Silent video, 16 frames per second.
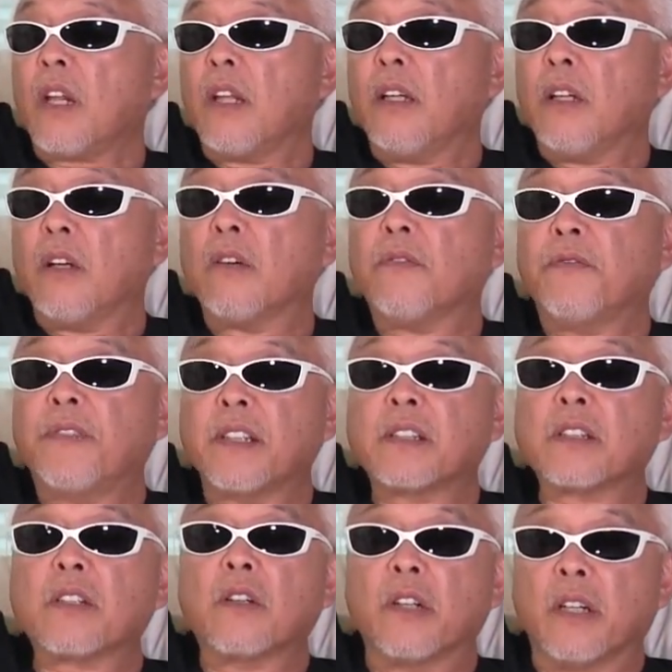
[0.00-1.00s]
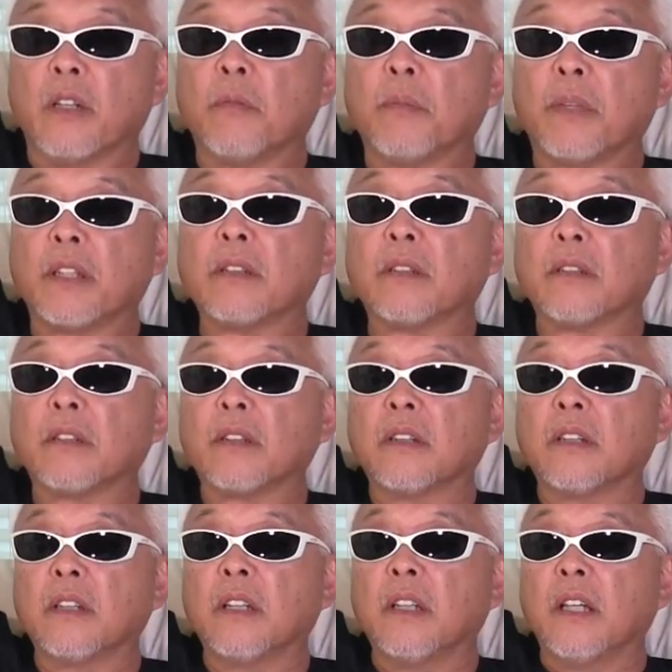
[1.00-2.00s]
you know physical ailment
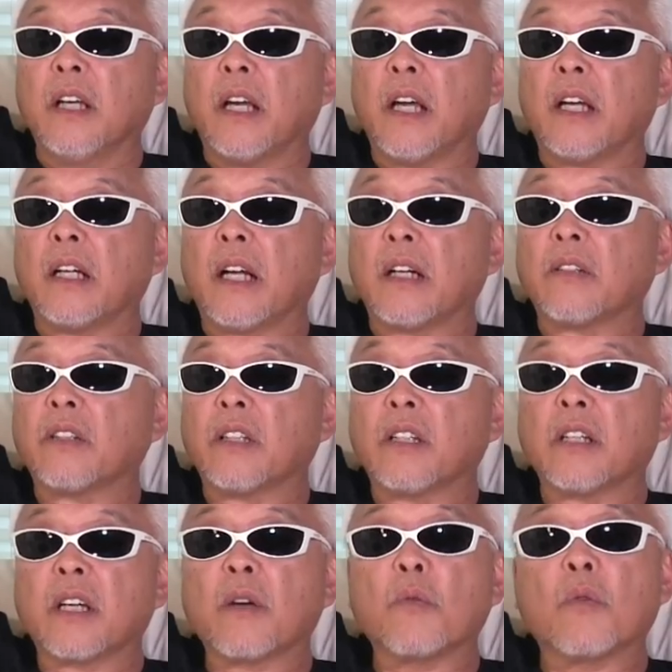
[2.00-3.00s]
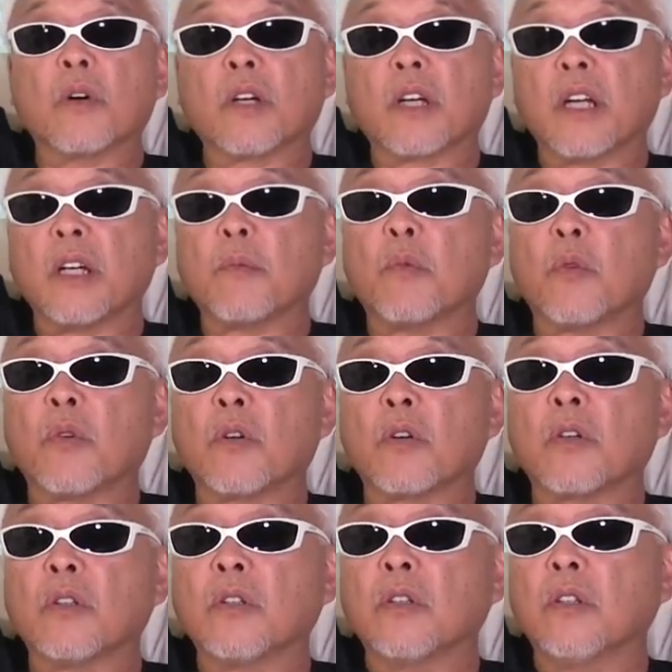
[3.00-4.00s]
and i don't think he can work
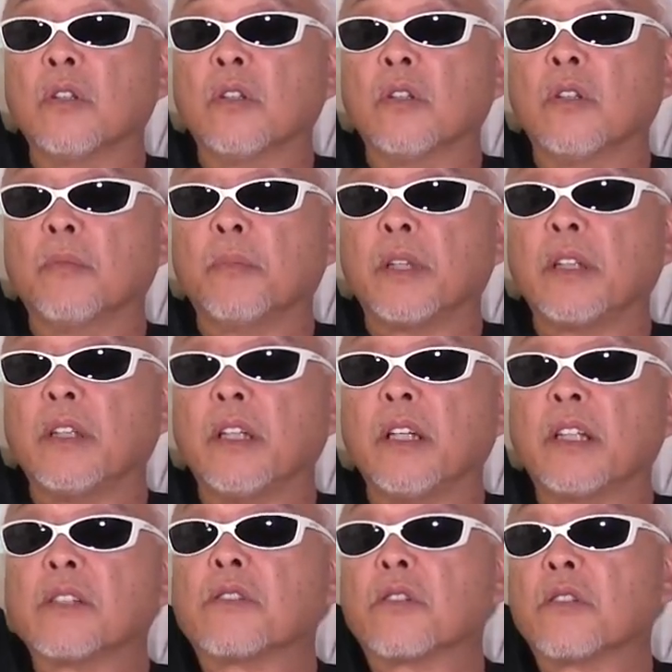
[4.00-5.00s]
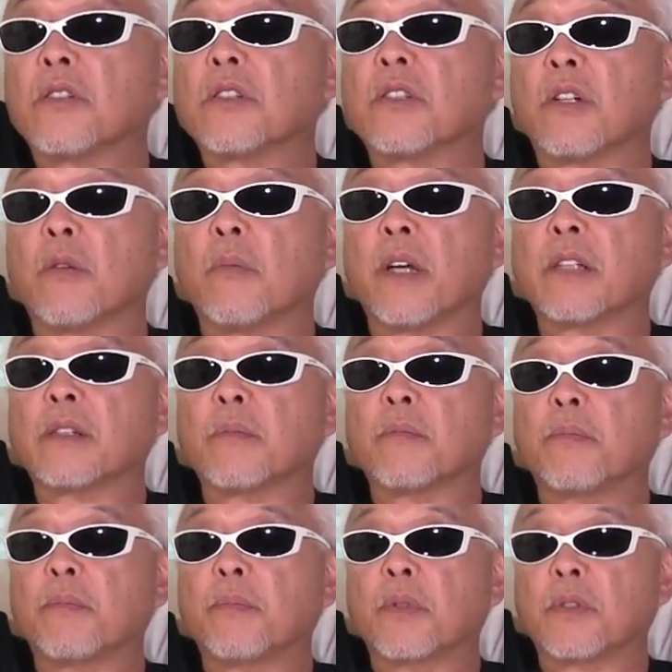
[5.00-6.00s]
anymore but he can certainly still make
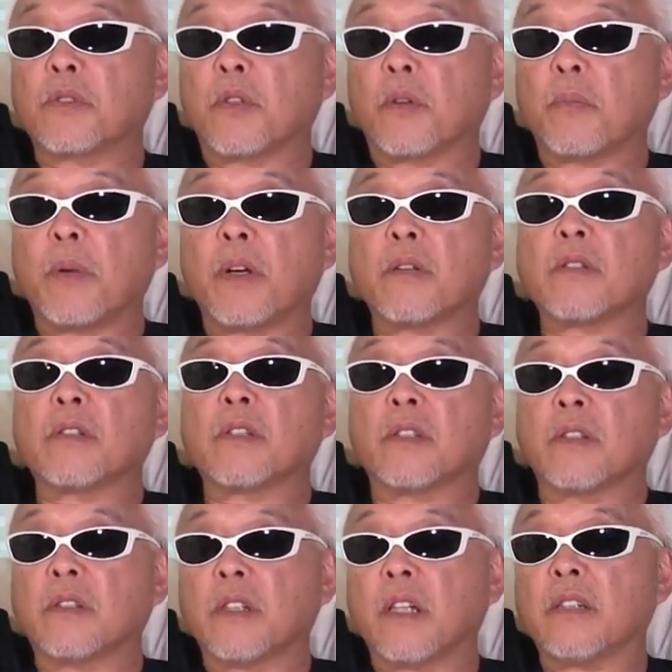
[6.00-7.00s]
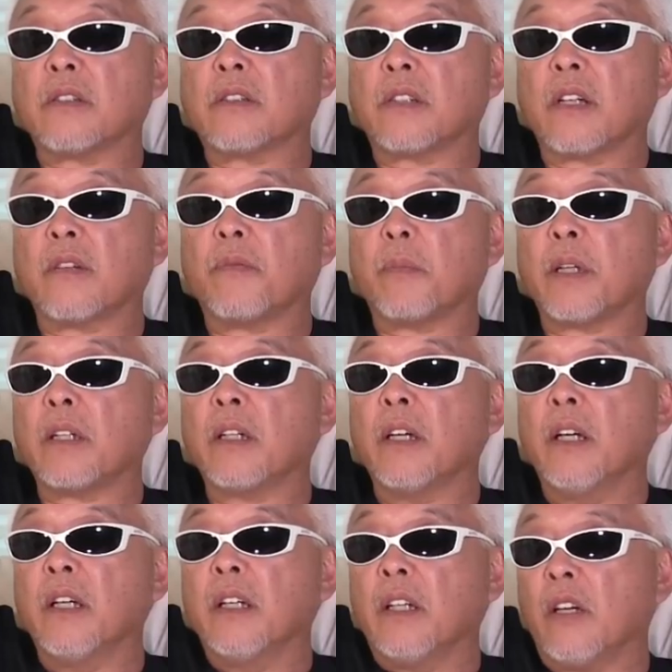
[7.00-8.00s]
some personal appearance and, and stuff but
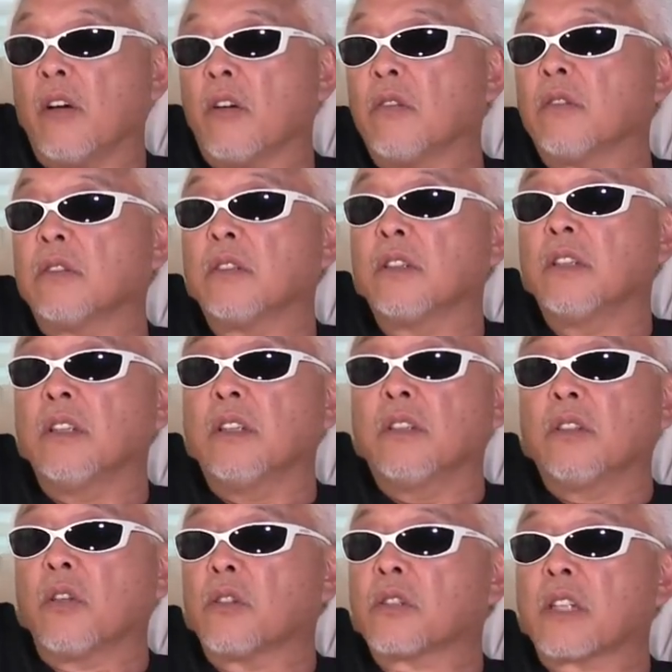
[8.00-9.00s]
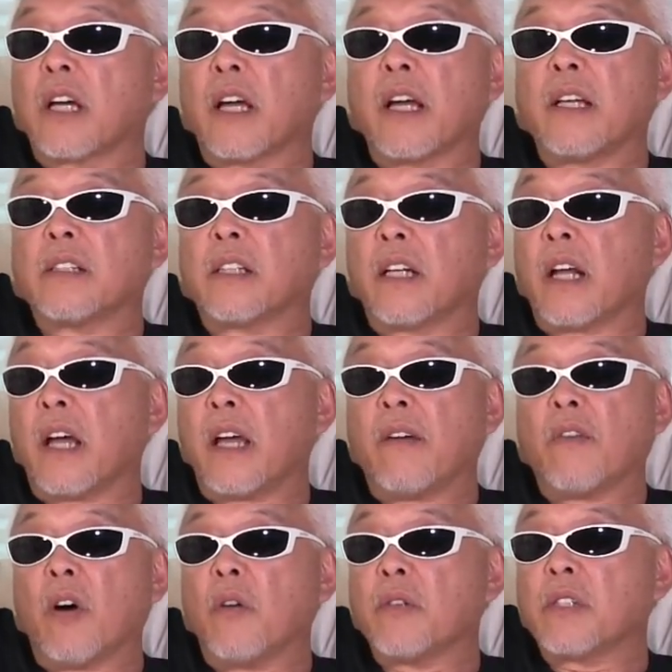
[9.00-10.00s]
you know those guys and i
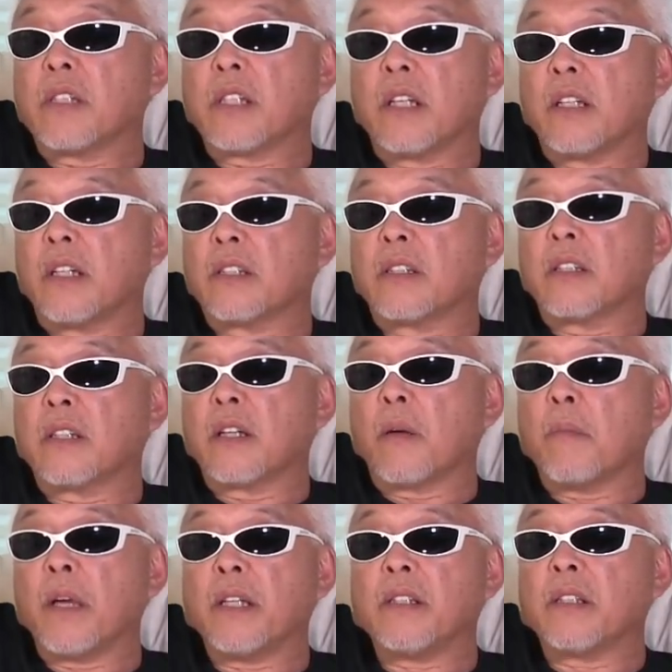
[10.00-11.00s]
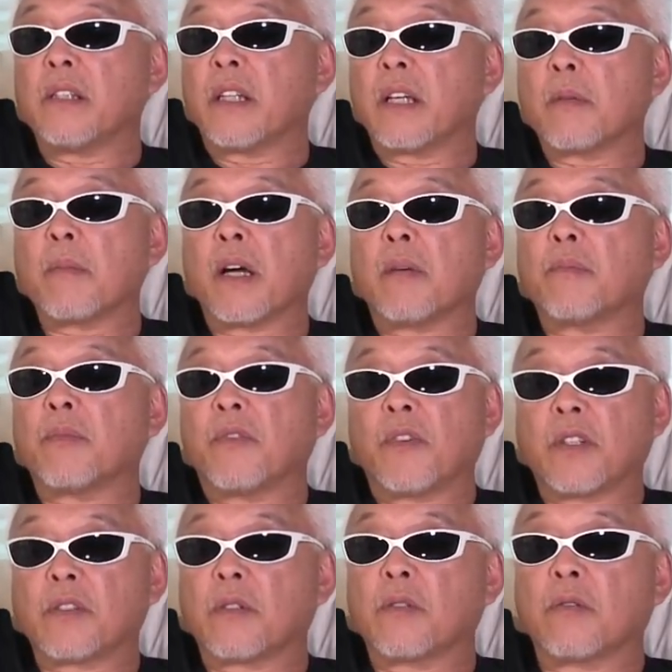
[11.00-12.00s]
have always said this the amazing thing about
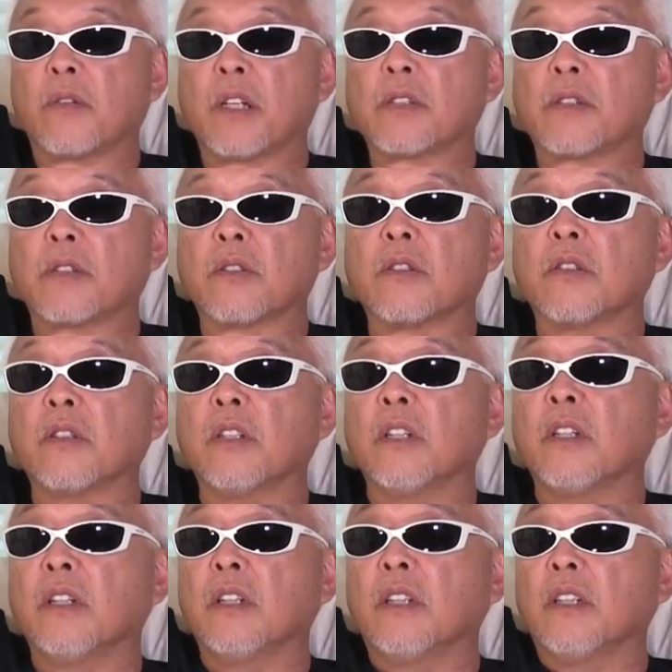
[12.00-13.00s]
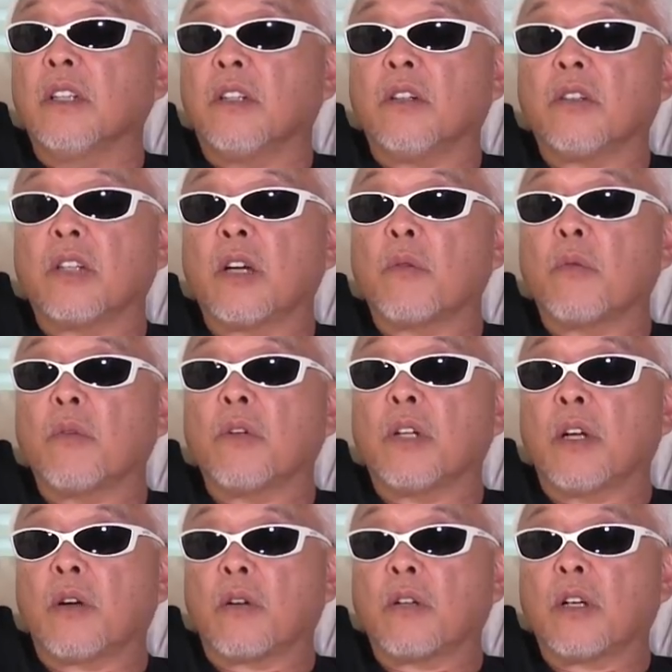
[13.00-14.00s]
professional wrestler you know they,
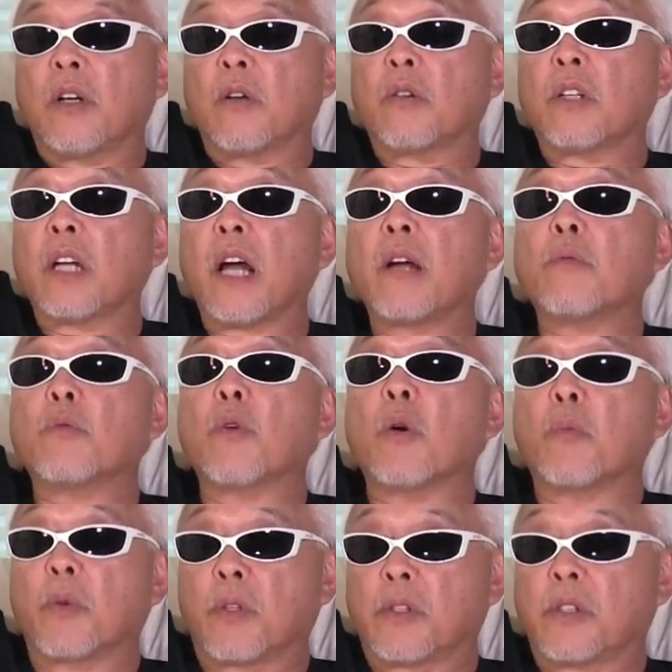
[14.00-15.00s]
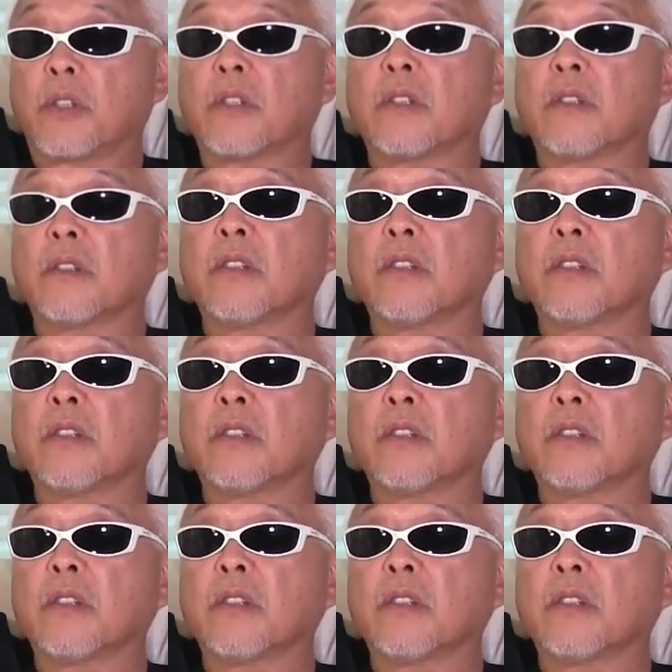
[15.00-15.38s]
they're they're tight ropers